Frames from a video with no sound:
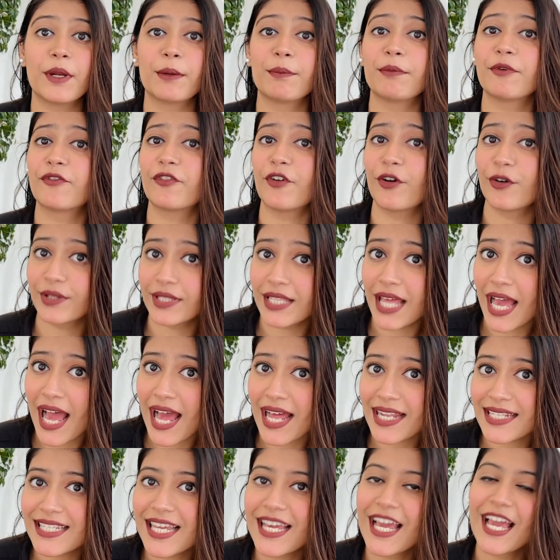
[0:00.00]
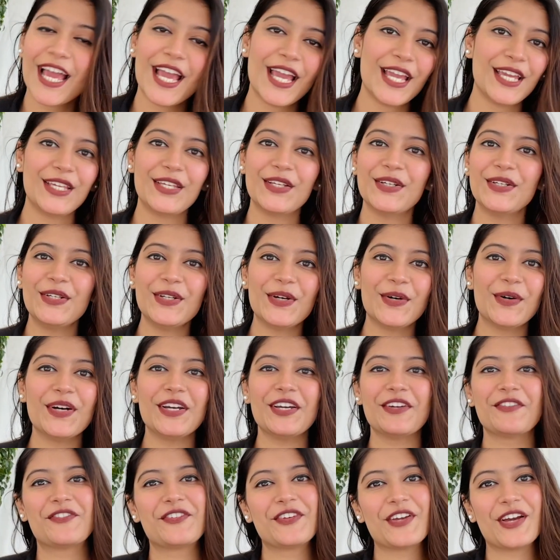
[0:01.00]
But before that,
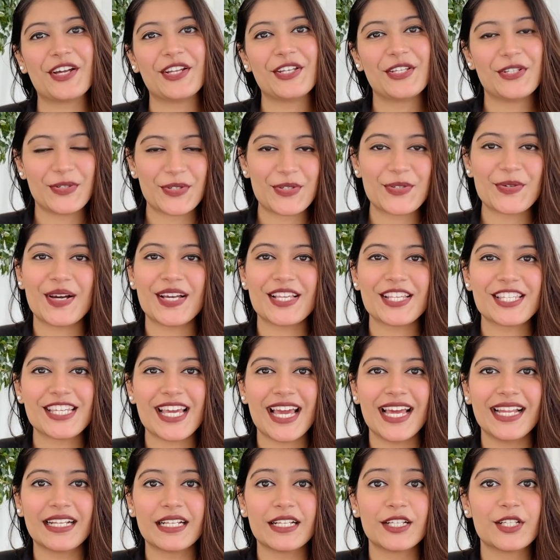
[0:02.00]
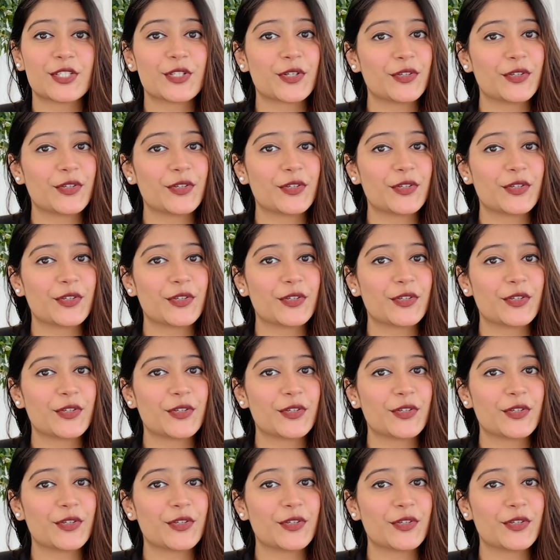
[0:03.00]
if you are new to our channel,